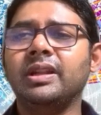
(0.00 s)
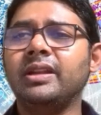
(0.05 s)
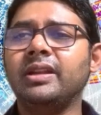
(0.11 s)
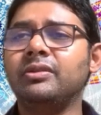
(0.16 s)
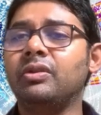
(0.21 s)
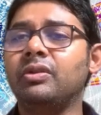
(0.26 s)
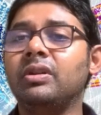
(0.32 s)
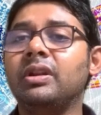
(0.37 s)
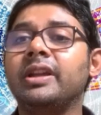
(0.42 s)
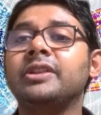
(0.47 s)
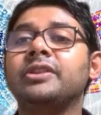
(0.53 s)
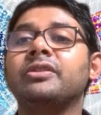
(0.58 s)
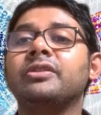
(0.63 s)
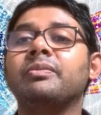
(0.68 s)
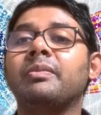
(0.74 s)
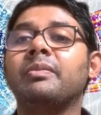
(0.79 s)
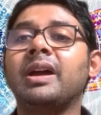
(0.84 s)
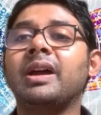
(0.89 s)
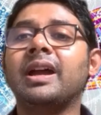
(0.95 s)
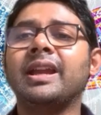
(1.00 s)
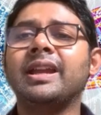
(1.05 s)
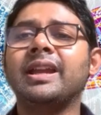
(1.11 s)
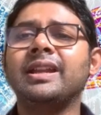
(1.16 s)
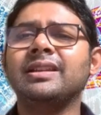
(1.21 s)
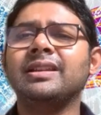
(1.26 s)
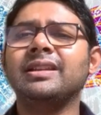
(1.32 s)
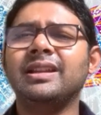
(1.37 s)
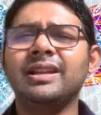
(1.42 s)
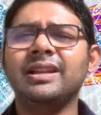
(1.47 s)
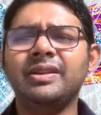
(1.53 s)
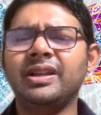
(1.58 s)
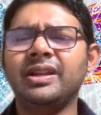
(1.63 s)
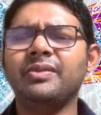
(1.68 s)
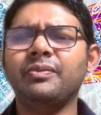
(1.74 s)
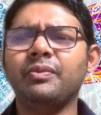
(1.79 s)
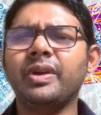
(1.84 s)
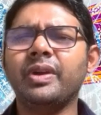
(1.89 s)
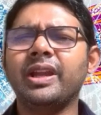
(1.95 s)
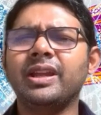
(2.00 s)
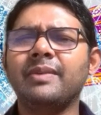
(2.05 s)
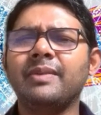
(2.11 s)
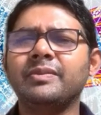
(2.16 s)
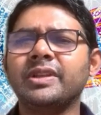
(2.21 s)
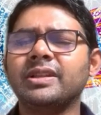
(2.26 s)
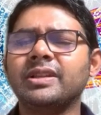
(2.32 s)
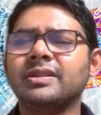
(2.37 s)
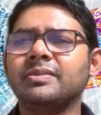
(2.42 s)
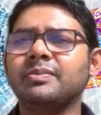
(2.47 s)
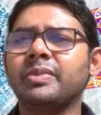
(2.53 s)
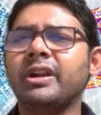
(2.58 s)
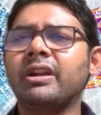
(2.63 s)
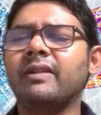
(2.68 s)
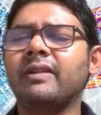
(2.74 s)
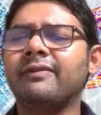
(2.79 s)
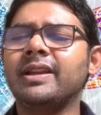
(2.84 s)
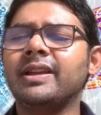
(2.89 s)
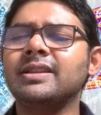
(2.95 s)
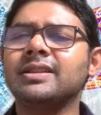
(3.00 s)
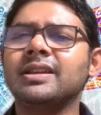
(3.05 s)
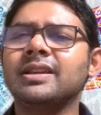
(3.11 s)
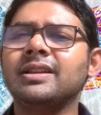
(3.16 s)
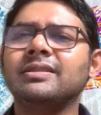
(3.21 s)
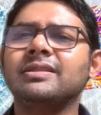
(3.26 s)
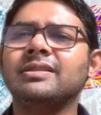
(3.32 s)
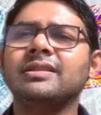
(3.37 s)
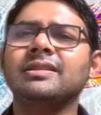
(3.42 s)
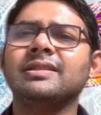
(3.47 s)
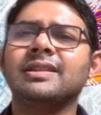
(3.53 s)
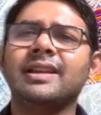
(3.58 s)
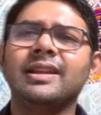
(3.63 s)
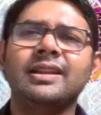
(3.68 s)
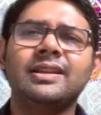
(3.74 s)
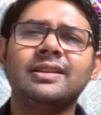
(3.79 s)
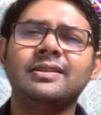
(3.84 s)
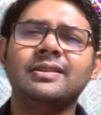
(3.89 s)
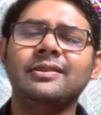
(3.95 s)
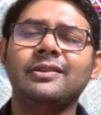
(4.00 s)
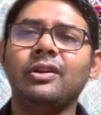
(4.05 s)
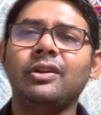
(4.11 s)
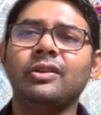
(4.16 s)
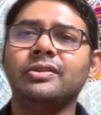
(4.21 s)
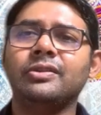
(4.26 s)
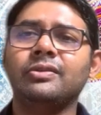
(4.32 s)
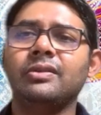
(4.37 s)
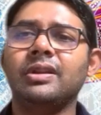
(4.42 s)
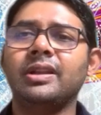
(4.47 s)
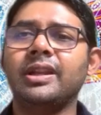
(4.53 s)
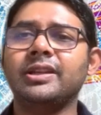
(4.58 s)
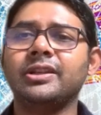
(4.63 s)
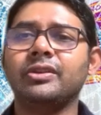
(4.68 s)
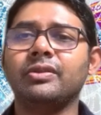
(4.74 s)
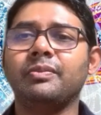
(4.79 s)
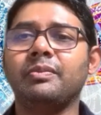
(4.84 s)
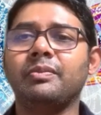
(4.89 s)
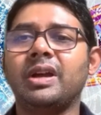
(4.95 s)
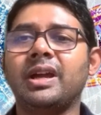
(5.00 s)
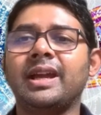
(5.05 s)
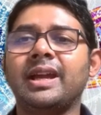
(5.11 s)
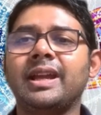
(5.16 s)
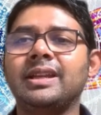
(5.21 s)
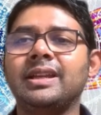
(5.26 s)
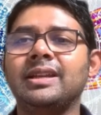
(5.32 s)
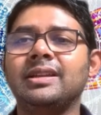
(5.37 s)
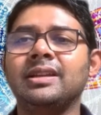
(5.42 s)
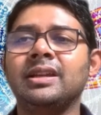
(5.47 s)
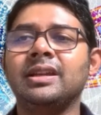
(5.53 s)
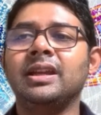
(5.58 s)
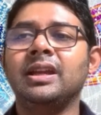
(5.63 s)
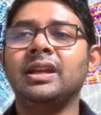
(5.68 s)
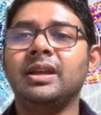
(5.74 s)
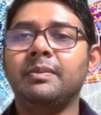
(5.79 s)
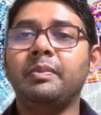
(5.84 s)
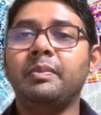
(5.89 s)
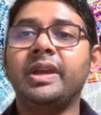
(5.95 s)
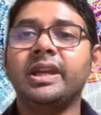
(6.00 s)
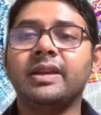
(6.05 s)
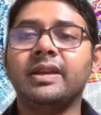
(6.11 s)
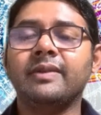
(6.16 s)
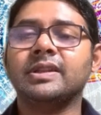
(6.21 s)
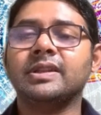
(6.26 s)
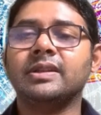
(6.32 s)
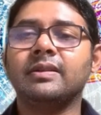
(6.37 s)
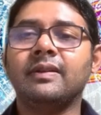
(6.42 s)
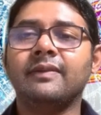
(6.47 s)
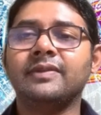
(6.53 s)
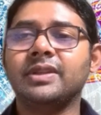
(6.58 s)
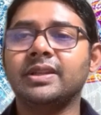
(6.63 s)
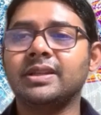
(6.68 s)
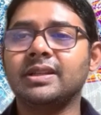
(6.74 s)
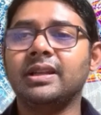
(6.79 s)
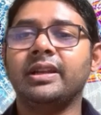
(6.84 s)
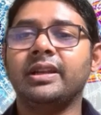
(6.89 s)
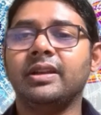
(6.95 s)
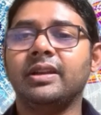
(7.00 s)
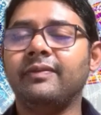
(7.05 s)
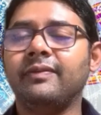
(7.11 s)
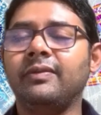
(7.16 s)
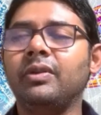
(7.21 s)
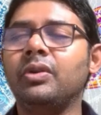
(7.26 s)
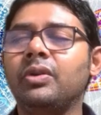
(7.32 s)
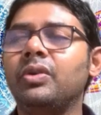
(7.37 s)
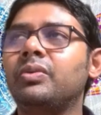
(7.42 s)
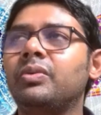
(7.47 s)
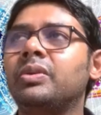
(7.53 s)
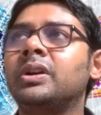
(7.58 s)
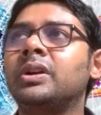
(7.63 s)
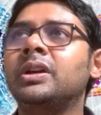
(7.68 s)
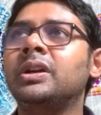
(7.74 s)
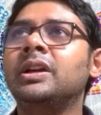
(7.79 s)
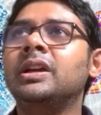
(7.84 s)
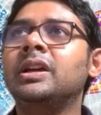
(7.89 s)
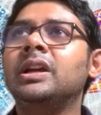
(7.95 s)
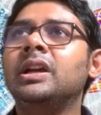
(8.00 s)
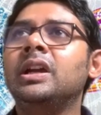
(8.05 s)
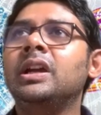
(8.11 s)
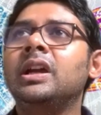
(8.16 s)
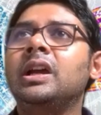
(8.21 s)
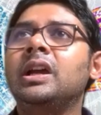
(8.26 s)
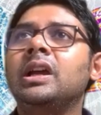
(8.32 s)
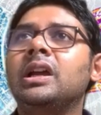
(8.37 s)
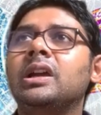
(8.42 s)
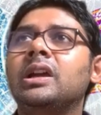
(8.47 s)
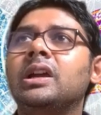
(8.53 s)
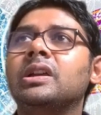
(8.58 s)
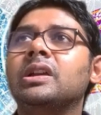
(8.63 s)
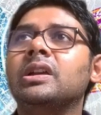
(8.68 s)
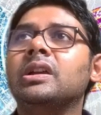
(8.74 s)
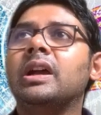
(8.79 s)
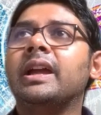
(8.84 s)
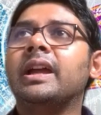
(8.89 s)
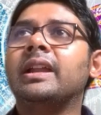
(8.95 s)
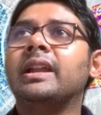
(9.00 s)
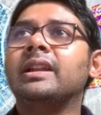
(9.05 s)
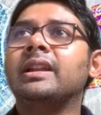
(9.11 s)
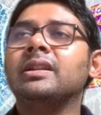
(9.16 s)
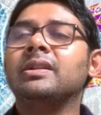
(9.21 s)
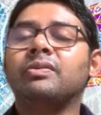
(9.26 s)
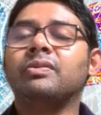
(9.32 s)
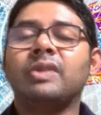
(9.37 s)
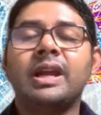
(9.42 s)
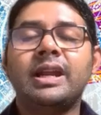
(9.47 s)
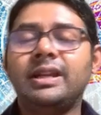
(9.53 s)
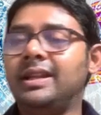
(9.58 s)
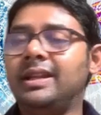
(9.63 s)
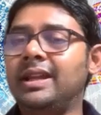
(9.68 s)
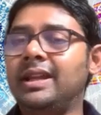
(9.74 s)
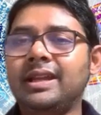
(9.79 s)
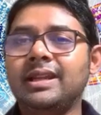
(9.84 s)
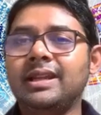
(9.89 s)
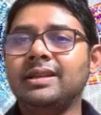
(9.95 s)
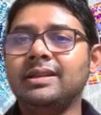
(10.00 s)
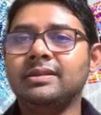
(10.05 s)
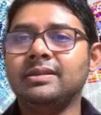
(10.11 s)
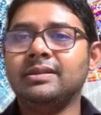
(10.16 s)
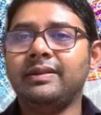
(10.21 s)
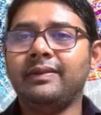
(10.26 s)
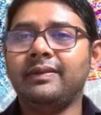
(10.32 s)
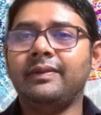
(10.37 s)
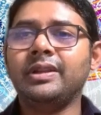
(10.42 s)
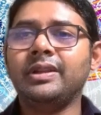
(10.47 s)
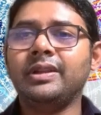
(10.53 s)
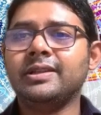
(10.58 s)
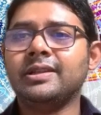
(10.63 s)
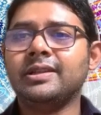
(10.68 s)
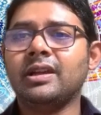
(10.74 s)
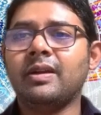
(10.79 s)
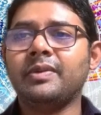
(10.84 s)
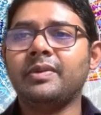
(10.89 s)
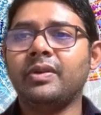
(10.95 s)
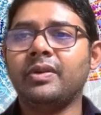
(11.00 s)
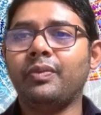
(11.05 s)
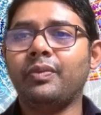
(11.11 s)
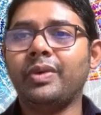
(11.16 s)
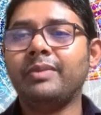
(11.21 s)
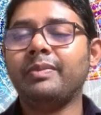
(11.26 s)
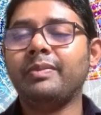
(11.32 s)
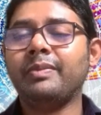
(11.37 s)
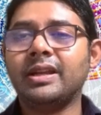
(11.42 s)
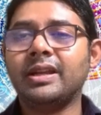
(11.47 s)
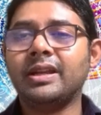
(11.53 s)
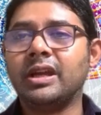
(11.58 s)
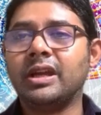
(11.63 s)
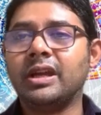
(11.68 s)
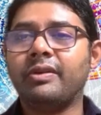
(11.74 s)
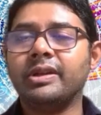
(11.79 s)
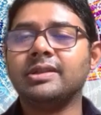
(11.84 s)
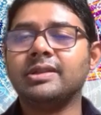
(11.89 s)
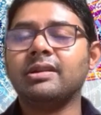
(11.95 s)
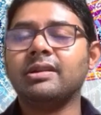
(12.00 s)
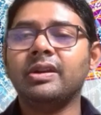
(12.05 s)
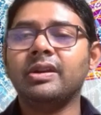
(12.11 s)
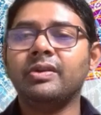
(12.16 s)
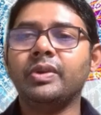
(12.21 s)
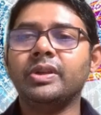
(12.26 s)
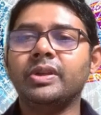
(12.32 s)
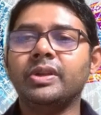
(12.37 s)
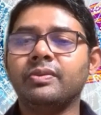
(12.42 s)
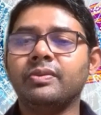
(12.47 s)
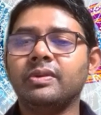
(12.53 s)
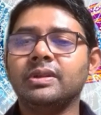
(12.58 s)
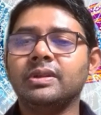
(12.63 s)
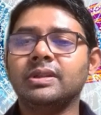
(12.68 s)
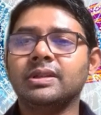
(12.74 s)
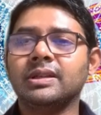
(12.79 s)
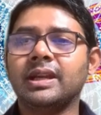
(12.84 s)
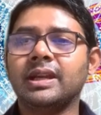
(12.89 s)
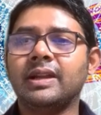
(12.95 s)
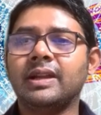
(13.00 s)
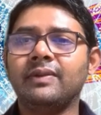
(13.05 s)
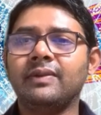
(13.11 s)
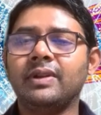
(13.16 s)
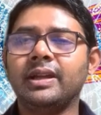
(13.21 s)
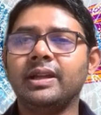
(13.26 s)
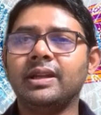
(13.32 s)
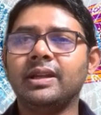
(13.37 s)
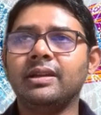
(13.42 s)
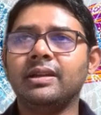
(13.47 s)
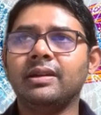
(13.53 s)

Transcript: Don't let your mind." In a way, I'm just paraphrasing. She said, "Not to let your mind make up stuff. Just let it flow." And right then, everything stopped. I went back to how I started, which was kind of like